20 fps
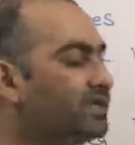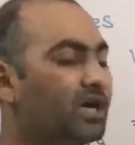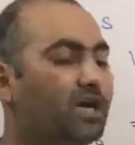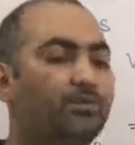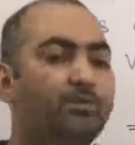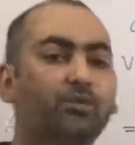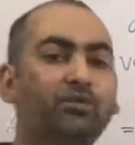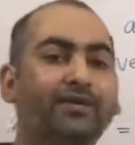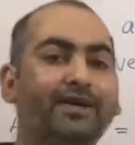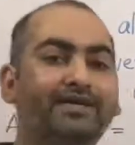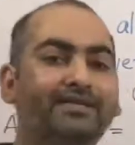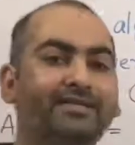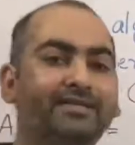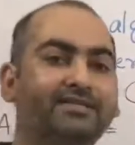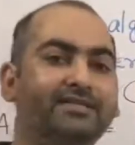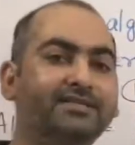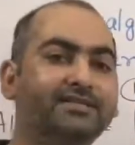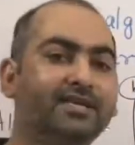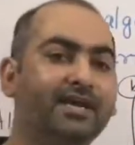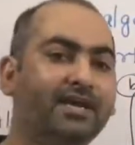Above
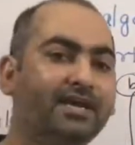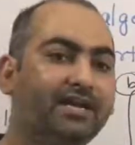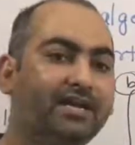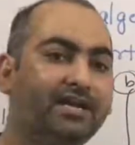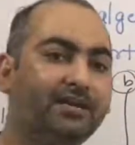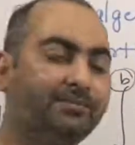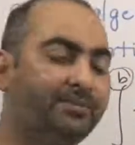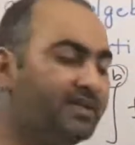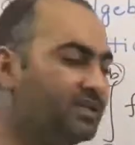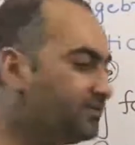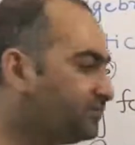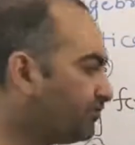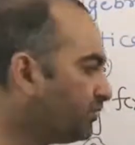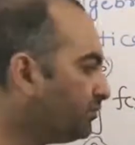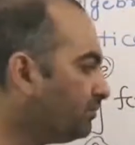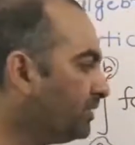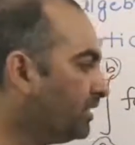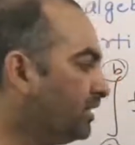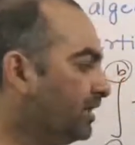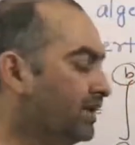x-axis and limit is
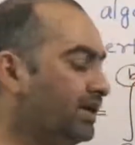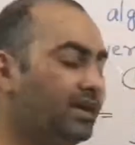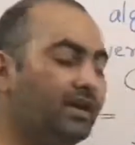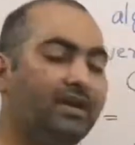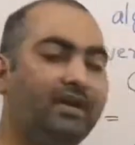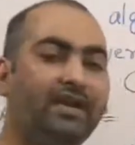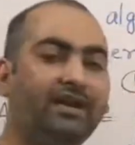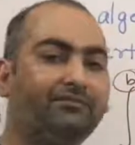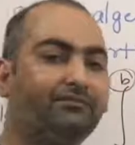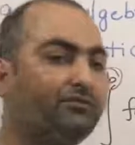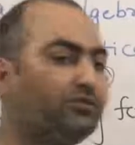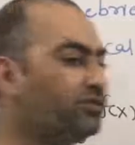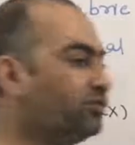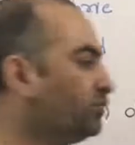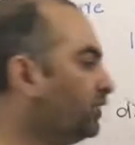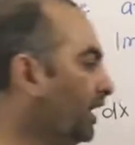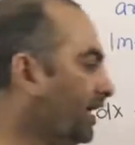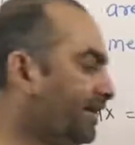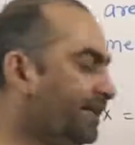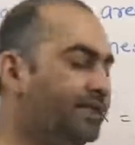from left to
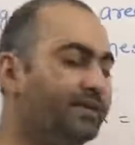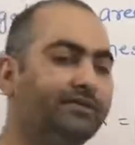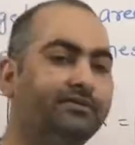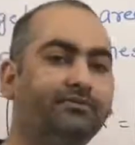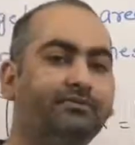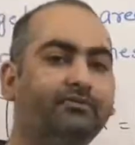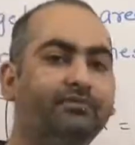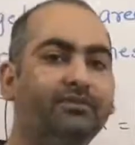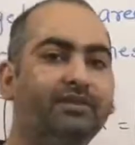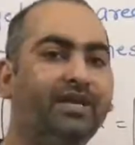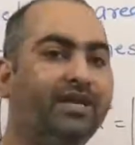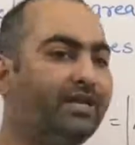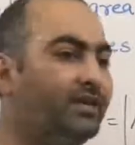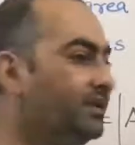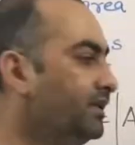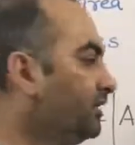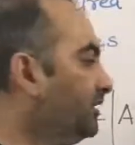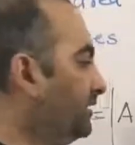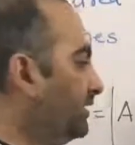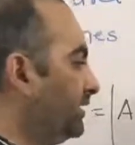right,
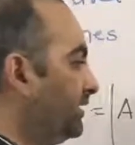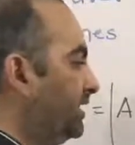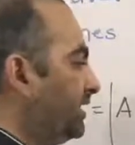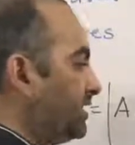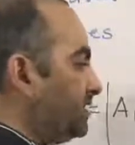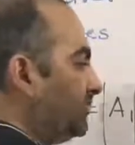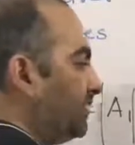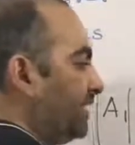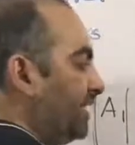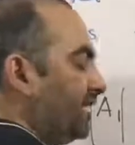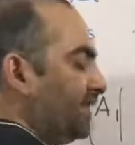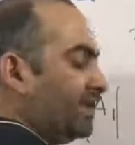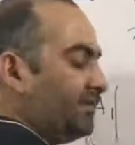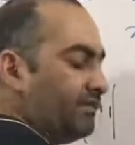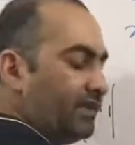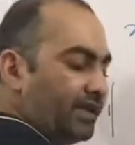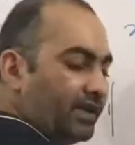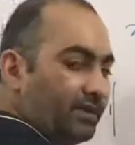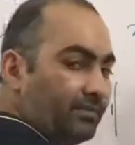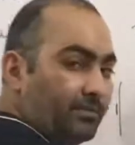then this one area
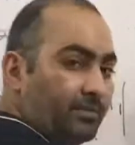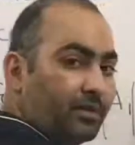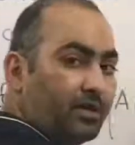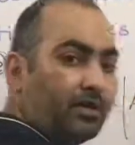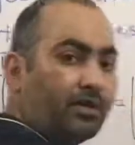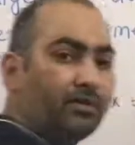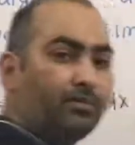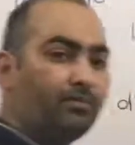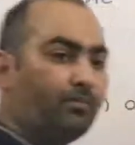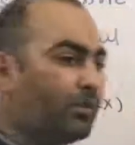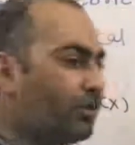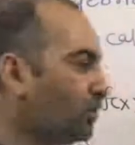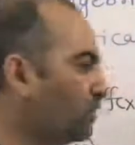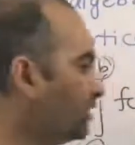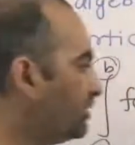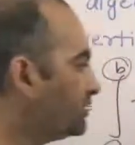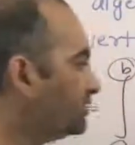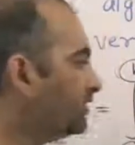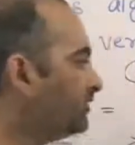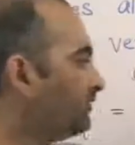will come,
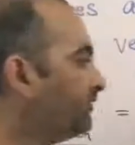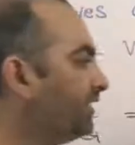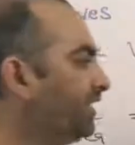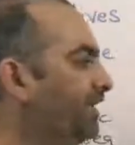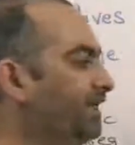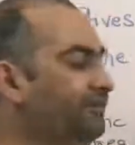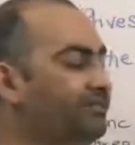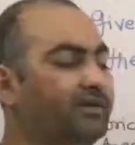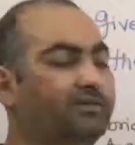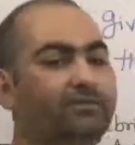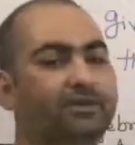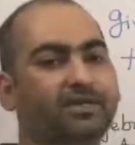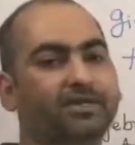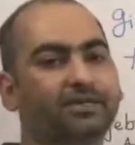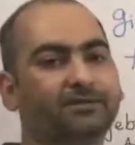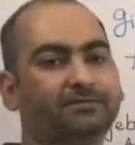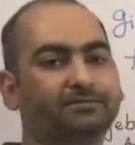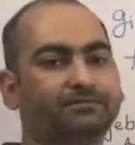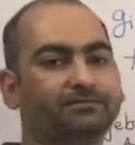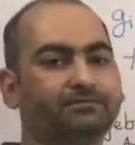modulus of a1 will come.